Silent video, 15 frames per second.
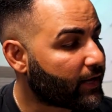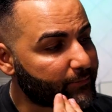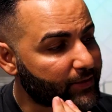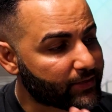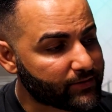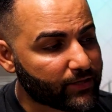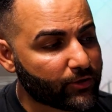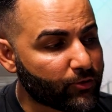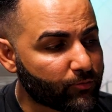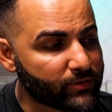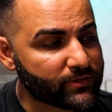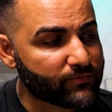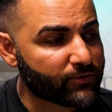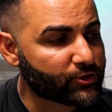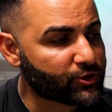get the
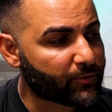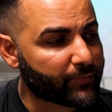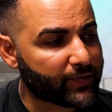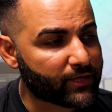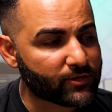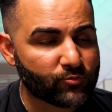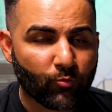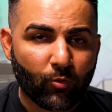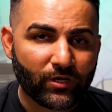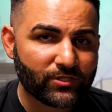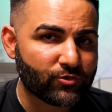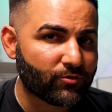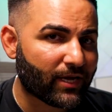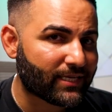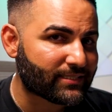newest version, because once
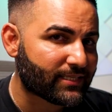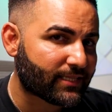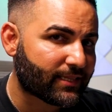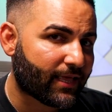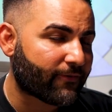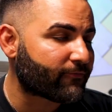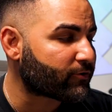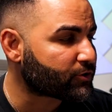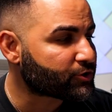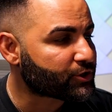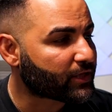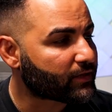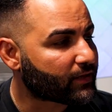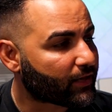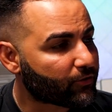you guys get that
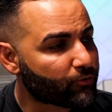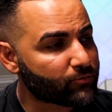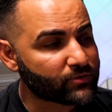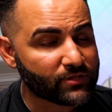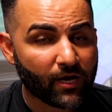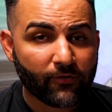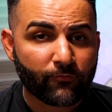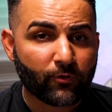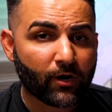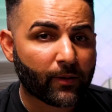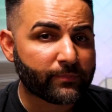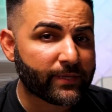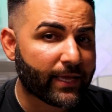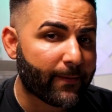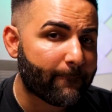version, the new software
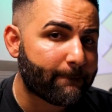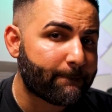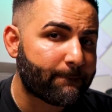update,